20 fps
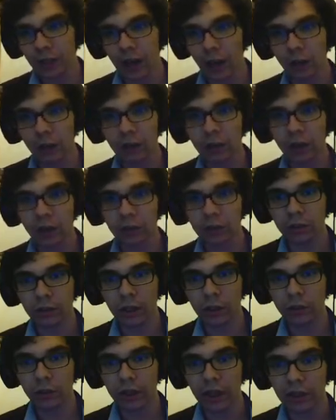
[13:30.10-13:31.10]
I
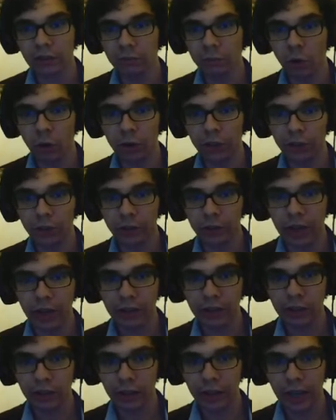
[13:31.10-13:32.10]
will get more into
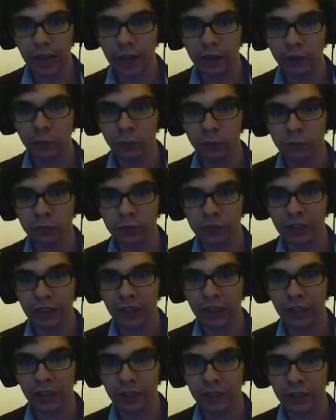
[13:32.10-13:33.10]
that again
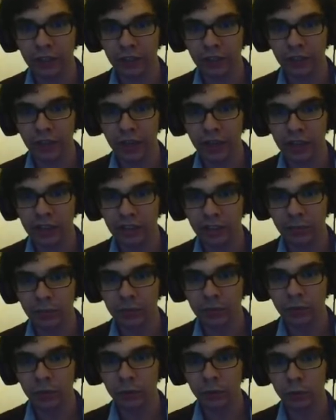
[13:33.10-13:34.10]
in the next
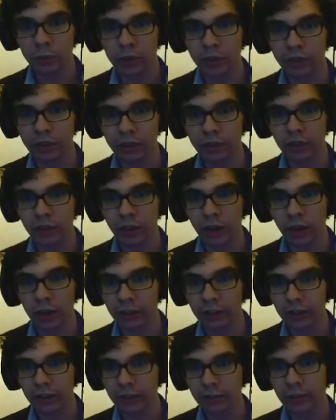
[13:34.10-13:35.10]
episode with the
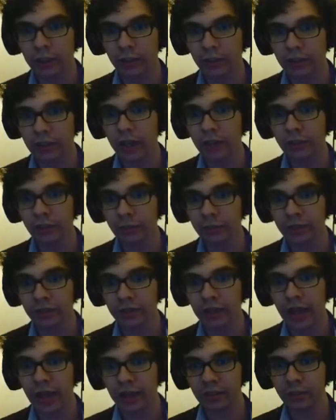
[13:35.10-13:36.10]
TARDIS, because I used
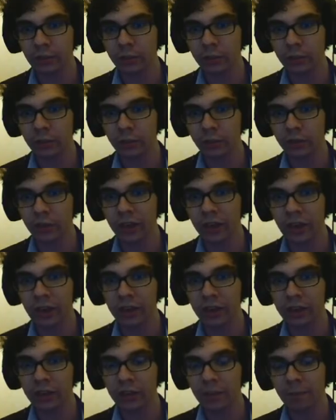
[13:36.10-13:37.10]
that to the
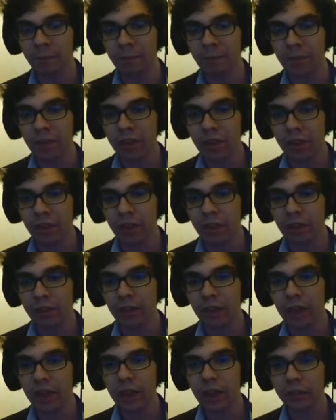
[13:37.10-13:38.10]
TARDIS. I
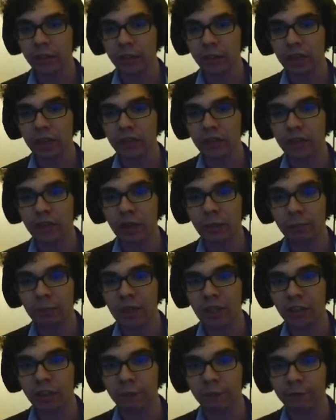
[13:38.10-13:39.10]
think I actually ended up
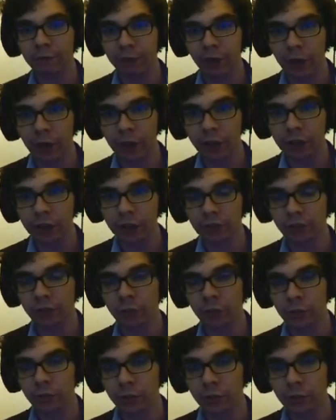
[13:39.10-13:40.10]
being the first
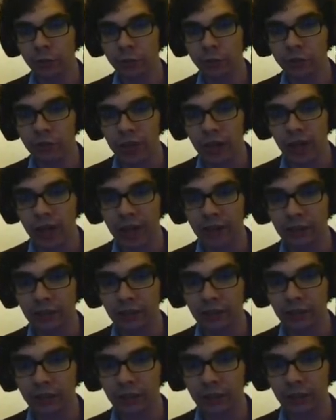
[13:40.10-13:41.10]
to use
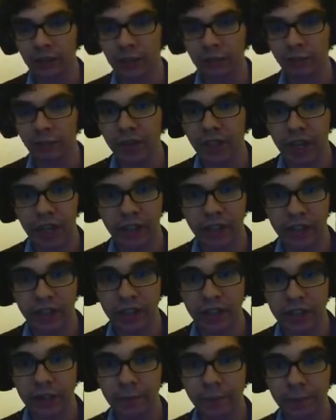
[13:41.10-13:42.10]
that
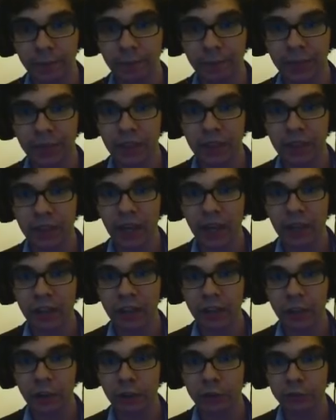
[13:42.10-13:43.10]
idea, the
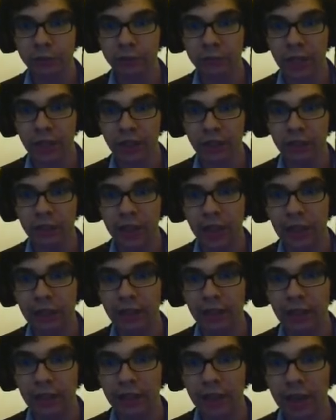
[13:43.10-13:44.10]
idea of making that
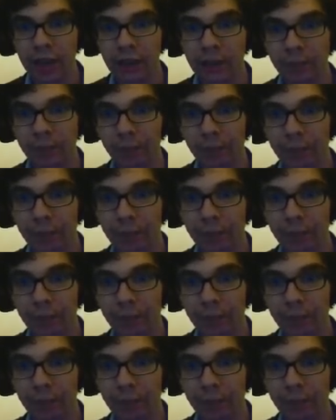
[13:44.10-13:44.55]
like that,